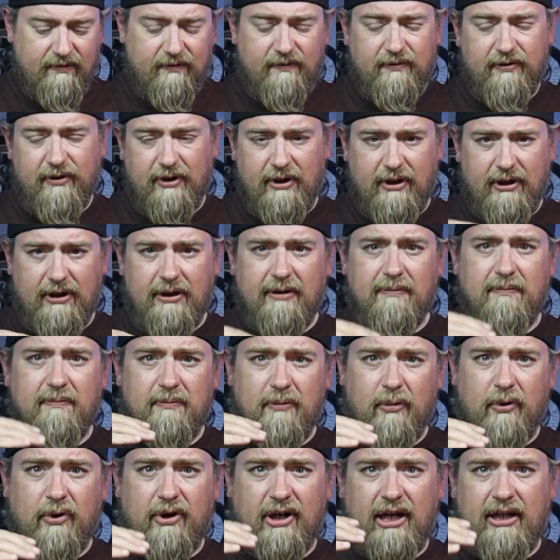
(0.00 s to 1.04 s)
for
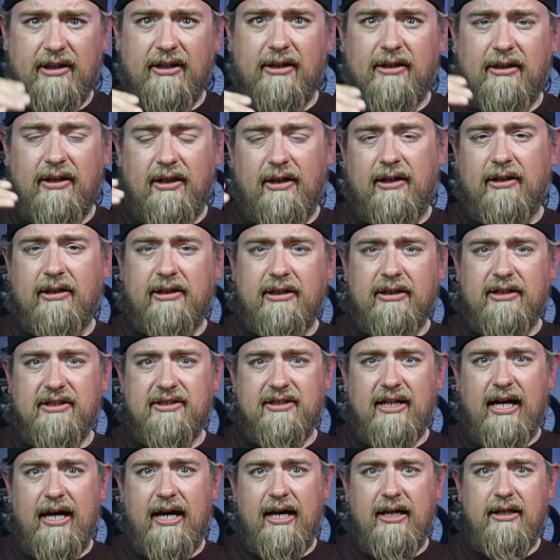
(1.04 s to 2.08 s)
more on the longer
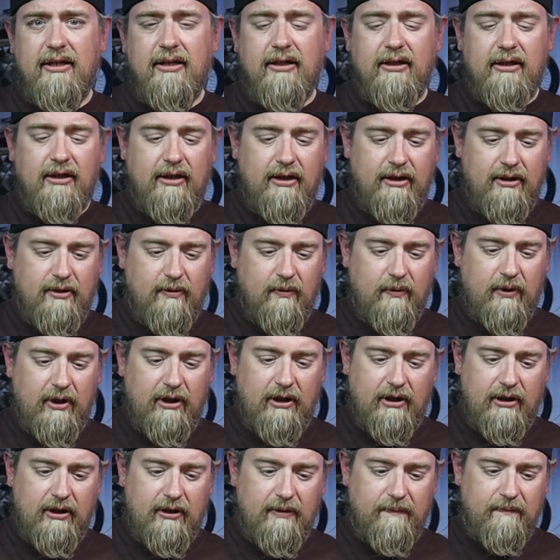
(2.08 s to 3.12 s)
side,
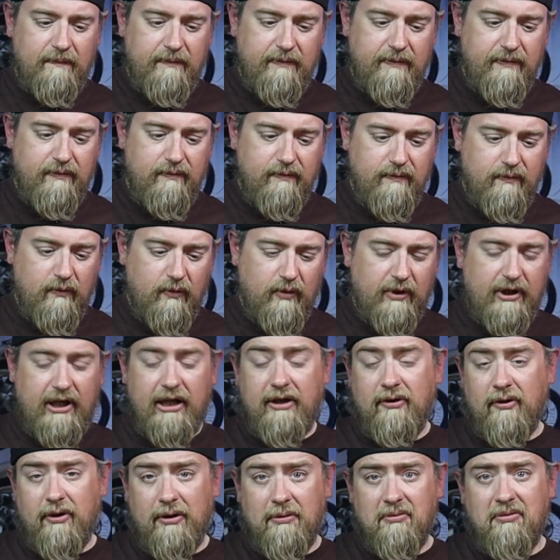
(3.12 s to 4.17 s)
where what I
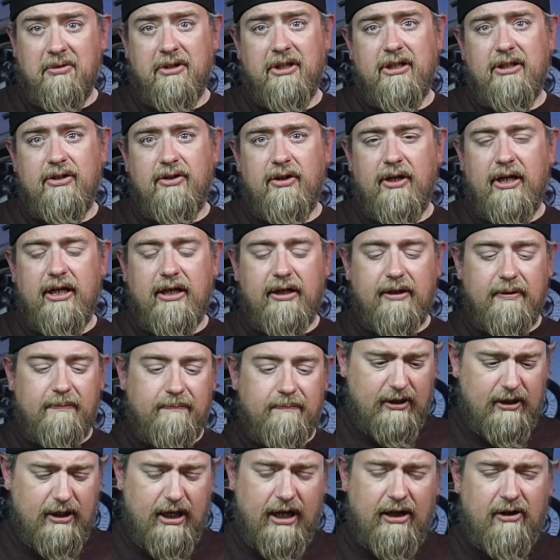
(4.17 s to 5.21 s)
normally drink,
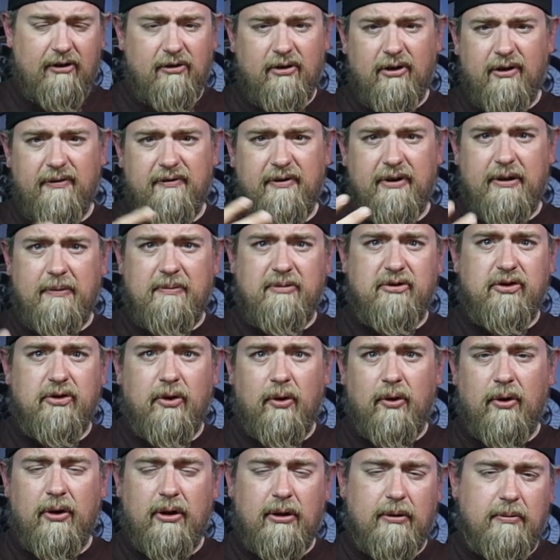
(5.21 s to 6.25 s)
I don't know if it
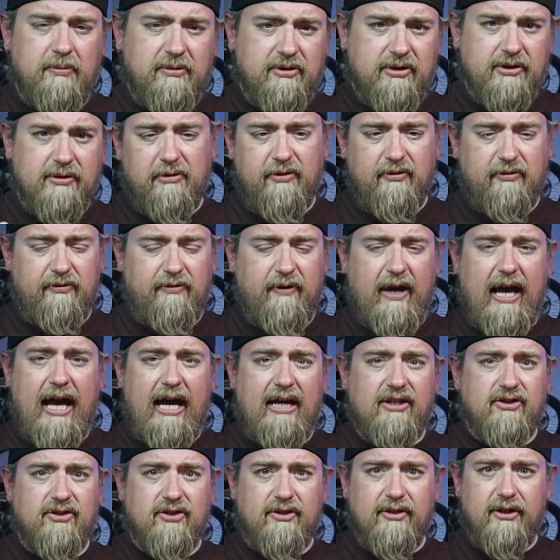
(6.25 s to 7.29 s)
absorbs
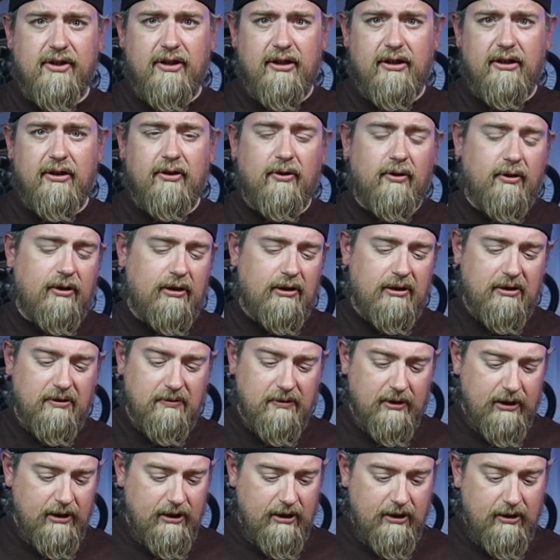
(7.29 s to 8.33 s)
faster or
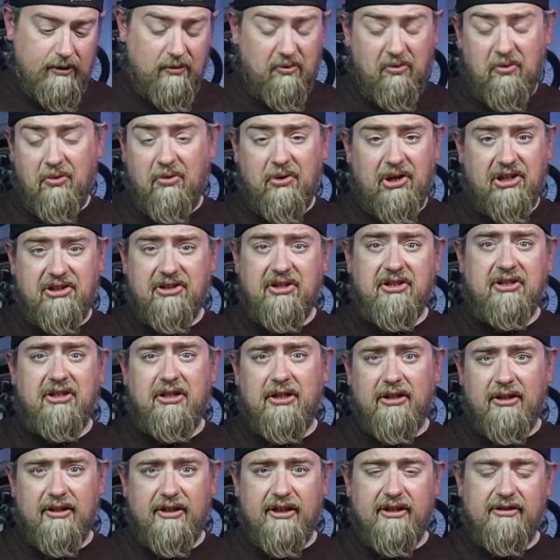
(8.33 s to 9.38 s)
what the
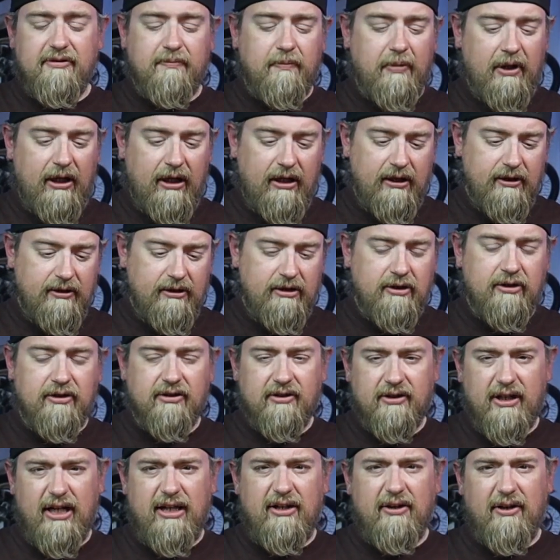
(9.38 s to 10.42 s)
deal is, but
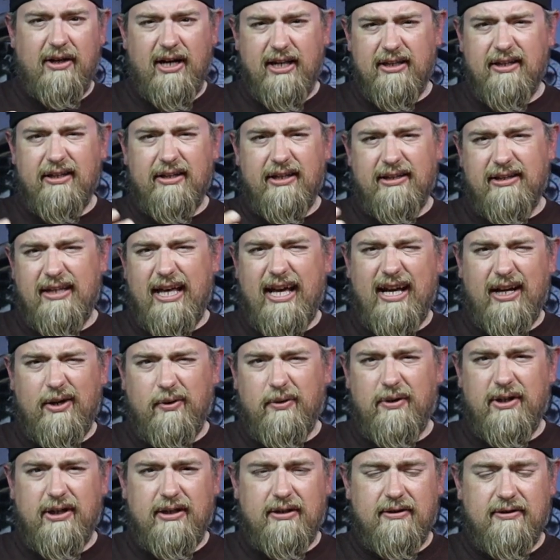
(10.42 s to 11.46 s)
usually I don't have to let that
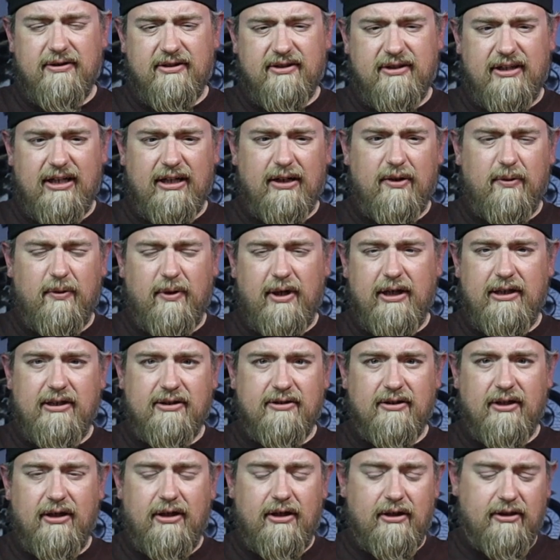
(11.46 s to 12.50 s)
sit quite
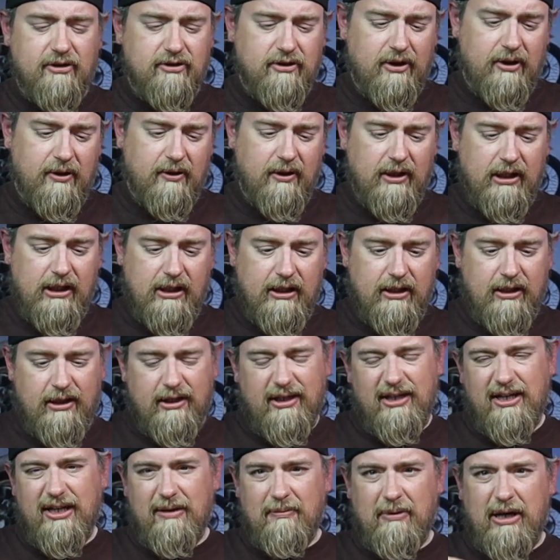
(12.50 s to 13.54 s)
as long, so
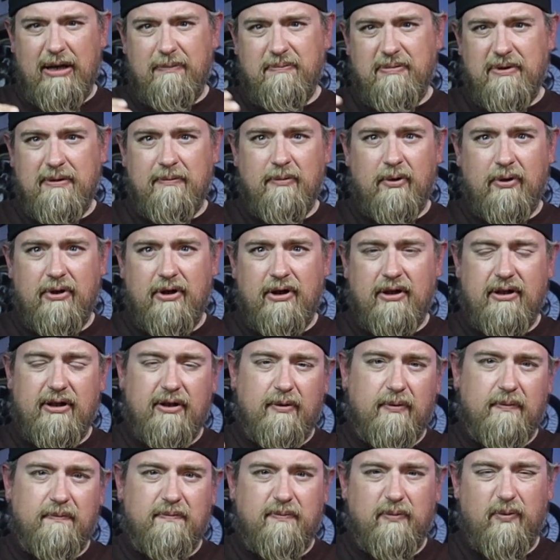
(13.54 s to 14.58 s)
it might be more of the
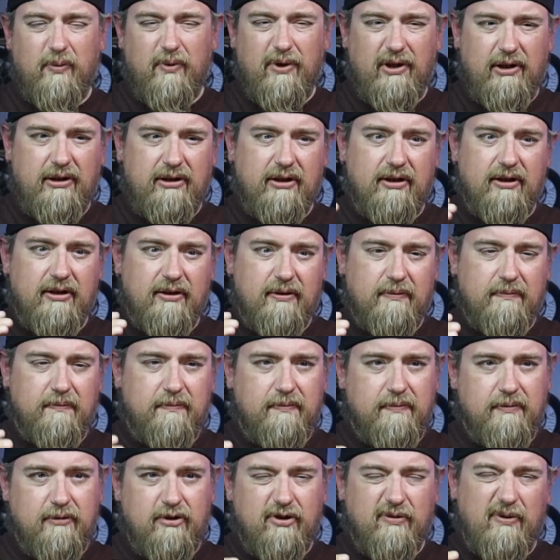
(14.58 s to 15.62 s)
1 to
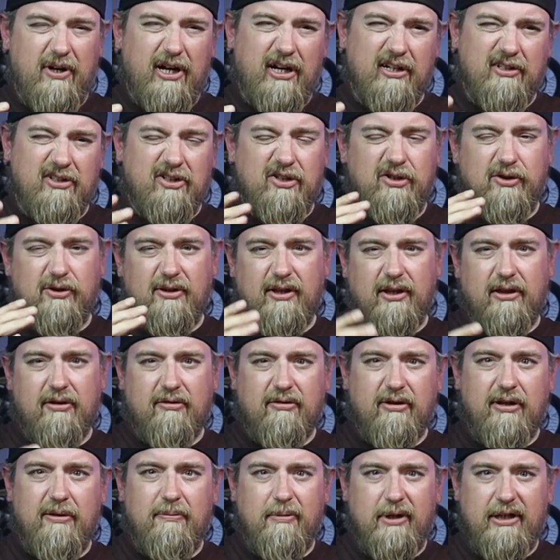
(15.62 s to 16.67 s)
2 to
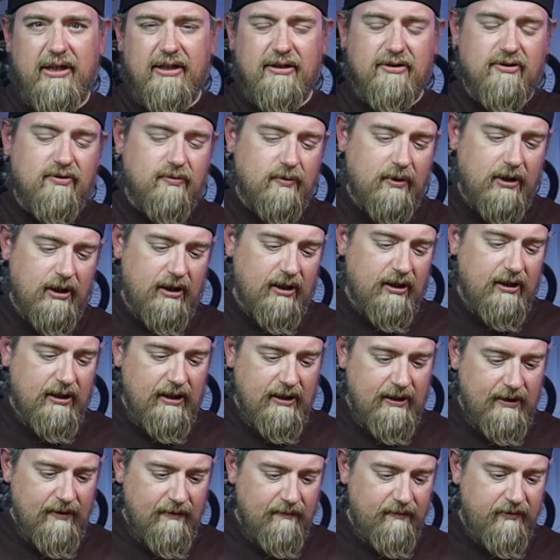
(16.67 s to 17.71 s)
3 minutes, where
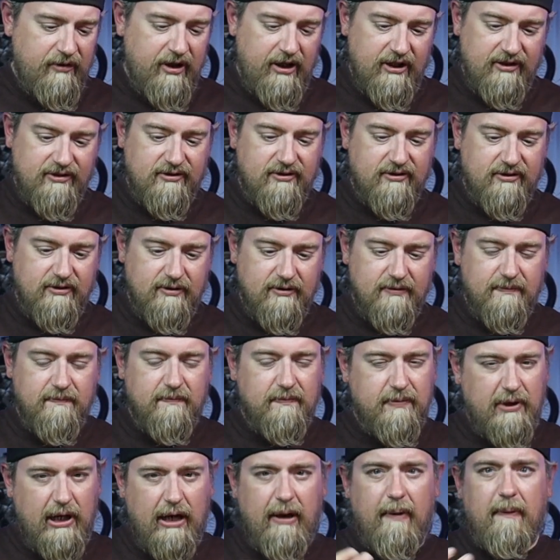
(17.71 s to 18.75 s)
this
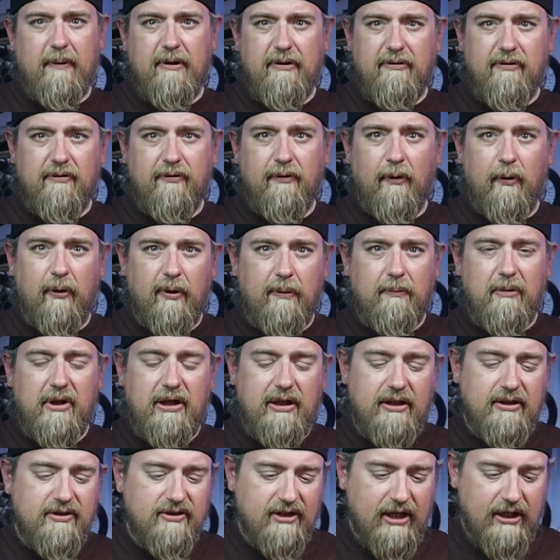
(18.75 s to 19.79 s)
probably 4
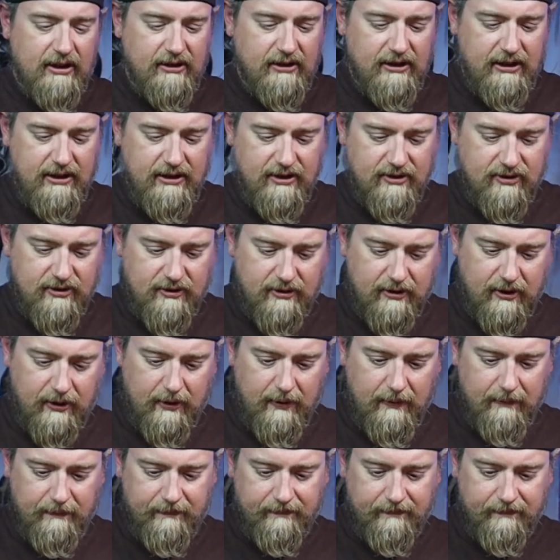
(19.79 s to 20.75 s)
minutes at least. So,